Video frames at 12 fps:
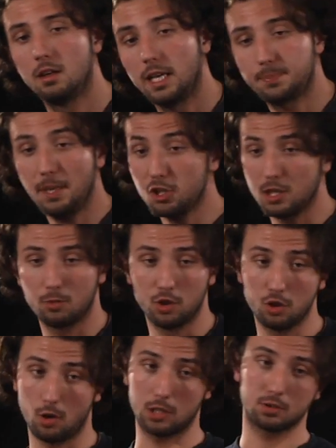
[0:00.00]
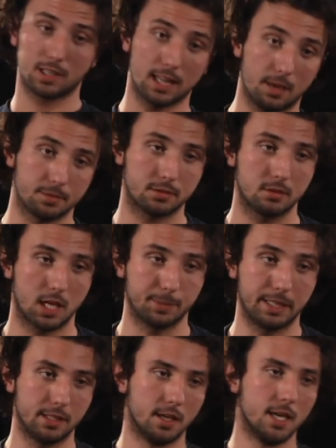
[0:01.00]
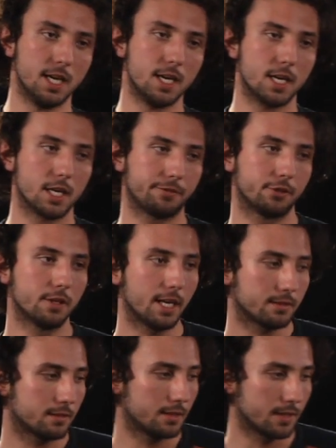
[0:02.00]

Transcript: Especially when you go out to clubs. I mean, if you're not